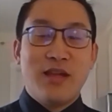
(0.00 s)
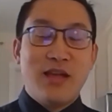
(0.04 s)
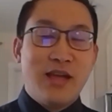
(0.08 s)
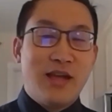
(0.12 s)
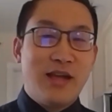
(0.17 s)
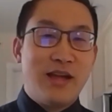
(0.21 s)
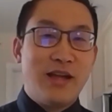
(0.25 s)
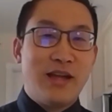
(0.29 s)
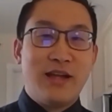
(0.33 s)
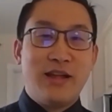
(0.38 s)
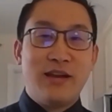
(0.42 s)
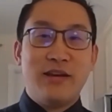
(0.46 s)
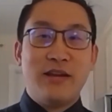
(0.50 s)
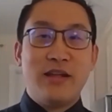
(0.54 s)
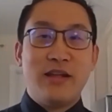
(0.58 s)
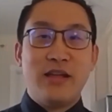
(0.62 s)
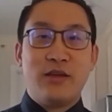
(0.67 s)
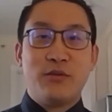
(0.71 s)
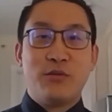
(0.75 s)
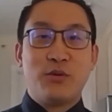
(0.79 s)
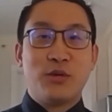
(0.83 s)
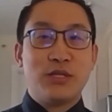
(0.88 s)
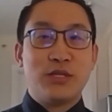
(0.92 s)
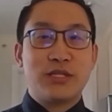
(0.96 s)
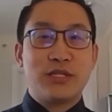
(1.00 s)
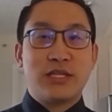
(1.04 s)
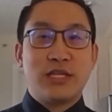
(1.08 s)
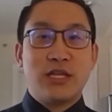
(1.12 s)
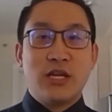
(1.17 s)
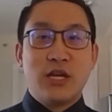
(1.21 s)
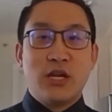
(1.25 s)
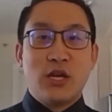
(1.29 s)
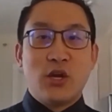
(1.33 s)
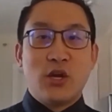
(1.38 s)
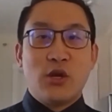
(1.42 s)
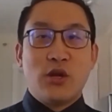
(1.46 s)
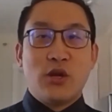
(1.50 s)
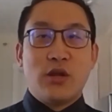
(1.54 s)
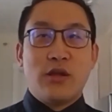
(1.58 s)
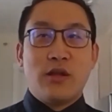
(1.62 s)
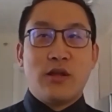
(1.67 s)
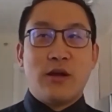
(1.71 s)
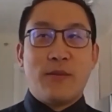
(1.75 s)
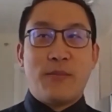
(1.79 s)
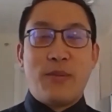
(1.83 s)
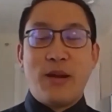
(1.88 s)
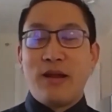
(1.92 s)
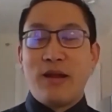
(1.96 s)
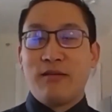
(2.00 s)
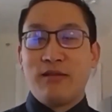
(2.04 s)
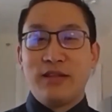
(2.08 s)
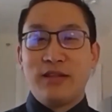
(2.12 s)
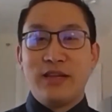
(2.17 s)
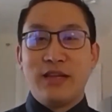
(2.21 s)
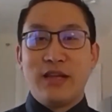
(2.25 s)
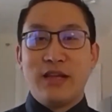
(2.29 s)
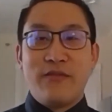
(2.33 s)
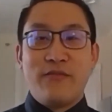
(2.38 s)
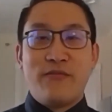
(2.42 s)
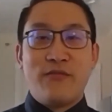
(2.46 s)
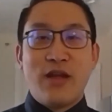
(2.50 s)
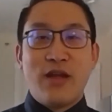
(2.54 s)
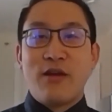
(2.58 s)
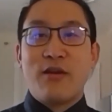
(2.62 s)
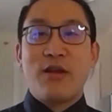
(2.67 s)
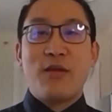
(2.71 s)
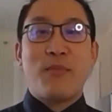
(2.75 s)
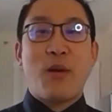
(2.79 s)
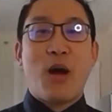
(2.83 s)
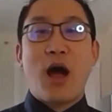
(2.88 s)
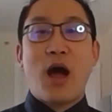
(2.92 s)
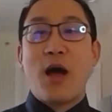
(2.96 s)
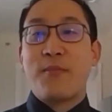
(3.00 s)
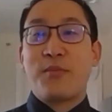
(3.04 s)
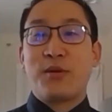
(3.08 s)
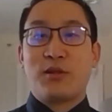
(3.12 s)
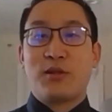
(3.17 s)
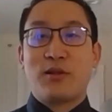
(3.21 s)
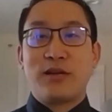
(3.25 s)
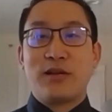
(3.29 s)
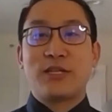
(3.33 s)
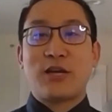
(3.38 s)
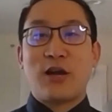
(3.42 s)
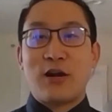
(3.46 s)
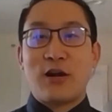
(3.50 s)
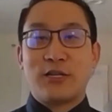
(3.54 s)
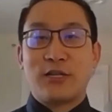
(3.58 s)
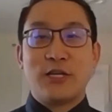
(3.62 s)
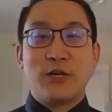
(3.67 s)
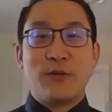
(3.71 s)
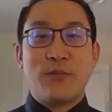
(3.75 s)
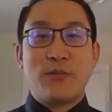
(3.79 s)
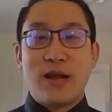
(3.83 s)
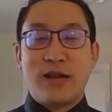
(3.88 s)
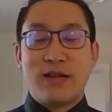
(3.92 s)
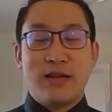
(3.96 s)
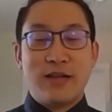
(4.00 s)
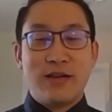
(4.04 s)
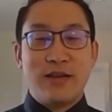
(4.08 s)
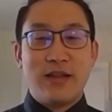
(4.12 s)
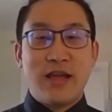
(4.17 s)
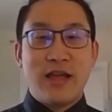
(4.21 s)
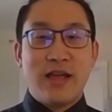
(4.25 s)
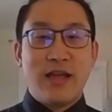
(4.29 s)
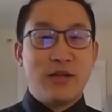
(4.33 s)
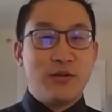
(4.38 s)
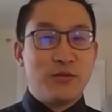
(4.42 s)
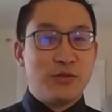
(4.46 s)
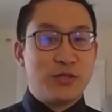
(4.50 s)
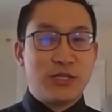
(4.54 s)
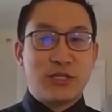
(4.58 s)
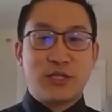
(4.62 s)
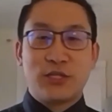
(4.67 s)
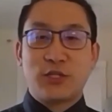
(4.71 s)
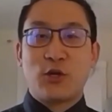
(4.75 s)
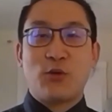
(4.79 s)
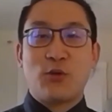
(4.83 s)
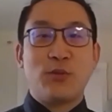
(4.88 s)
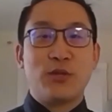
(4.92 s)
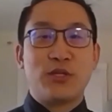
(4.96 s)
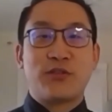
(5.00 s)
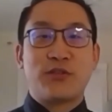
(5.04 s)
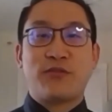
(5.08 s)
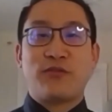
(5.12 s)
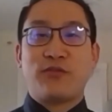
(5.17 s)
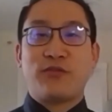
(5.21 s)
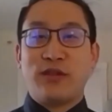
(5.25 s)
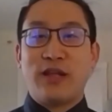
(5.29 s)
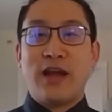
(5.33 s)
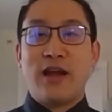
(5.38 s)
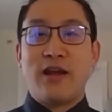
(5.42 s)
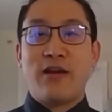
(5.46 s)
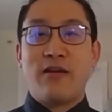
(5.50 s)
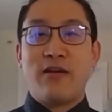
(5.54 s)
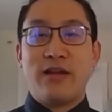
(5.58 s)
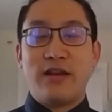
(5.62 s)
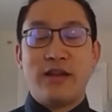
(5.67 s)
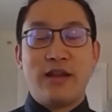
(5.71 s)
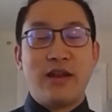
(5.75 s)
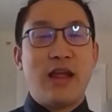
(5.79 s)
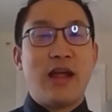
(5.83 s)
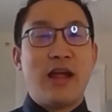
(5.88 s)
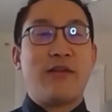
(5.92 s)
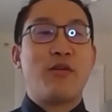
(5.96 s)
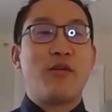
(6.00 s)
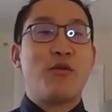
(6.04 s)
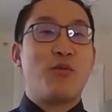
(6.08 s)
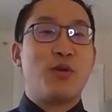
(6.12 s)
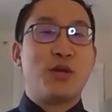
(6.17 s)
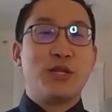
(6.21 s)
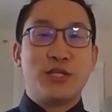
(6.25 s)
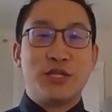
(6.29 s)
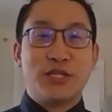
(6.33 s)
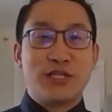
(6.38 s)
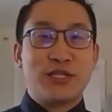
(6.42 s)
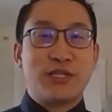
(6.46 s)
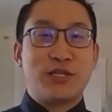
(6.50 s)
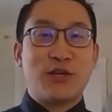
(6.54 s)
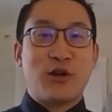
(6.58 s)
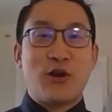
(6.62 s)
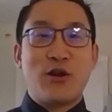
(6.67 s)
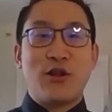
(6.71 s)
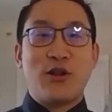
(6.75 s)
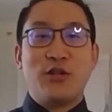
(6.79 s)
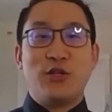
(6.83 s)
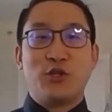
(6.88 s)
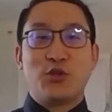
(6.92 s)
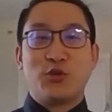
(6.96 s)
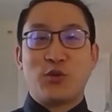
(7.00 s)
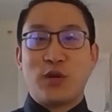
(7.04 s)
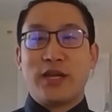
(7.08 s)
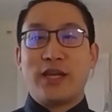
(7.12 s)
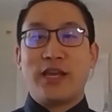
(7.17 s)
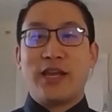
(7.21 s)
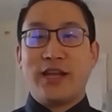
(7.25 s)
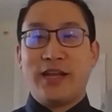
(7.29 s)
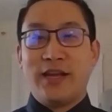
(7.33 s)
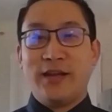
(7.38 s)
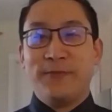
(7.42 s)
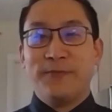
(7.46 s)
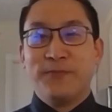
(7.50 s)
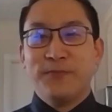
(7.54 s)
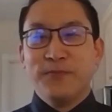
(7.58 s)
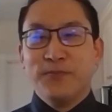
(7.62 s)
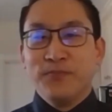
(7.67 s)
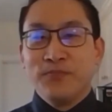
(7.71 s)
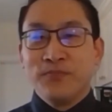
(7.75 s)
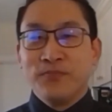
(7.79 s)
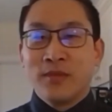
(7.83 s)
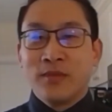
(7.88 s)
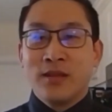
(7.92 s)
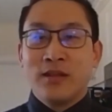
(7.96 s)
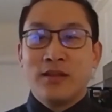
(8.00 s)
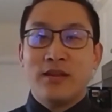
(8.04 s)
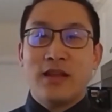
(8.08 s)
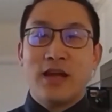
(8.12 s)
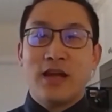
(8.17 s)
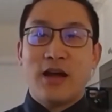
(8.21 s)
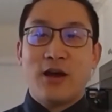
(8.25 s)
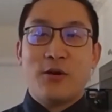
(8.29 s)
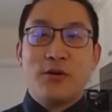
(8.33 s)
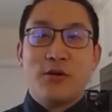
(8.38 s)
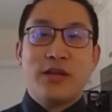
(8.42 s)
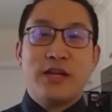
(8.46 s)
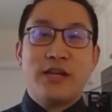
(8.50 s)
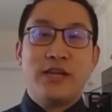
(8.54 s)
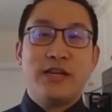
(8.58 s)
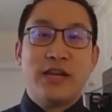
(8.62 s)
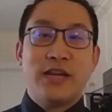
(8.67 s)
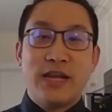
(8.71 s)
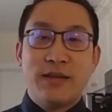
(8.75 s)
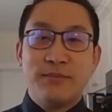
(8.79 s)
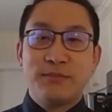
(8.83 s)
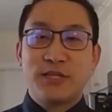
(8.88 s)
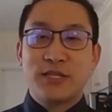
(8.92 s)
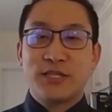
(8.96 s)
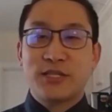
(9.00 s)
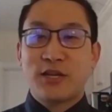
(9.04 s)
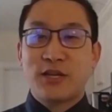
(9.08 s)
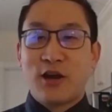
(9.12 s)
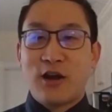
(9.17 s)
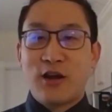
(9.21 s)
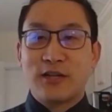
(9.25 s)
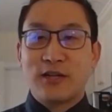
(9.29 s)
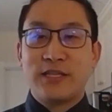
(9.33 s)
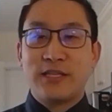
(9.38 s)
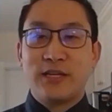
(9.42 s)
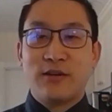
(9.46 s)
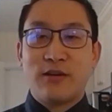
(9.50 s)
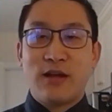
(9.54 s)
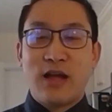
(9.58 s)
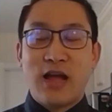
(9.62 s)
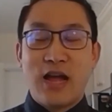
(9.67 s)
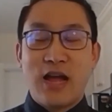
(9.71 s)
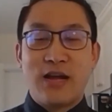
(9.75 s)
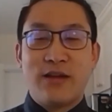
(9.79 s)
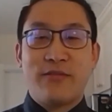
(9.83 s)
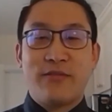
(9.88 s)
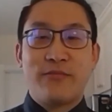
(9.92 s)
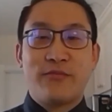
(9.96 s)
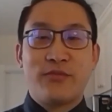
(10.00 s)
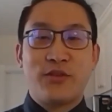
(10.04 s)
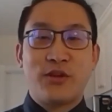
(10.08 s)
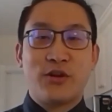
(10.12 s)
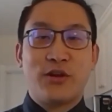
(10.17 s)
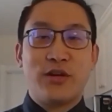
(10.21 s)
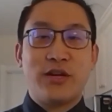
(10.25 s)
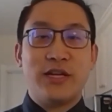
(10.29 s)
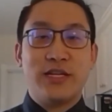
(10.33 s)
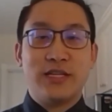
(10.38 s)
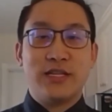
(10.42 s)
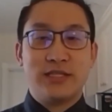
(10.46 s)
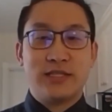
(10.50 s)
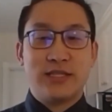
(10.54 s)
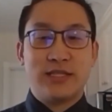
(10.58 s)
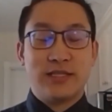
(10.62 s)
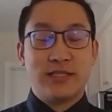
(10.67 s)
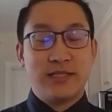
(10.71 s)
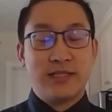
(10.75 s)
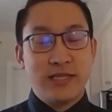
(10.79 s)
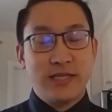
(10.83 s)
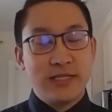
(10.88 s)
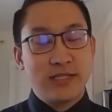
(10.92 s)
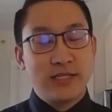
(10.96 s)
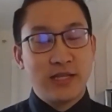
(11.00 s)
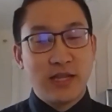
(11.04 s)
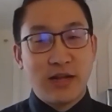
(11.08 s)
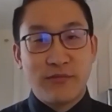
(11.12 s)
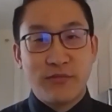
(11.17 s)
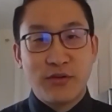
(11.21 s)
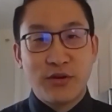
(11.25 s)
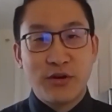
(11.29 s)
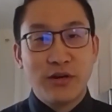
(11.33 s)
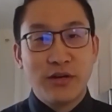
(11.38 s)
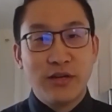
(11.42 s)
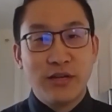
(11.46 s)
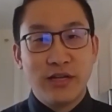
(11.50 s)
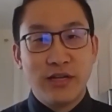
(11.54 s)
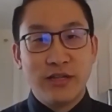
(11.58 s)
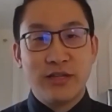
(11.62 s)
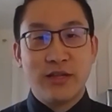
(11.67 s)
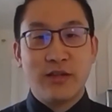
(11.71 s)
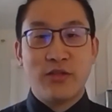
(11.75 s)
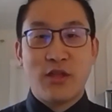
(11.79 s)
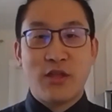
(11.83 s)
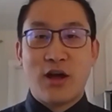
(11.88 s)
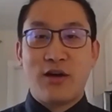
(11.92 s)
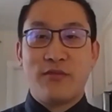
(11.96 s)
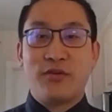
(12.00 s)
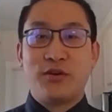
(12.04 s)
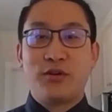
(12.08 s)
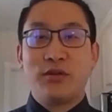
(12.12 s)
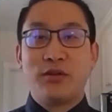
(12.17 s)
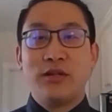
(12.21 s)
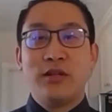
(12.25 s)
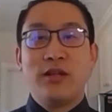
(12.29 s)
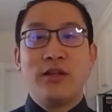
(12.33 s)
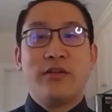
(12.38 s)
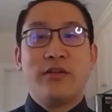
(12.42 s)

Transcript: And it was apparently a very popularized cocktail back in the day. It was just so much flair, and then everyone just started drinking it. Now, he names this cocktail after his deceased lover in the novel,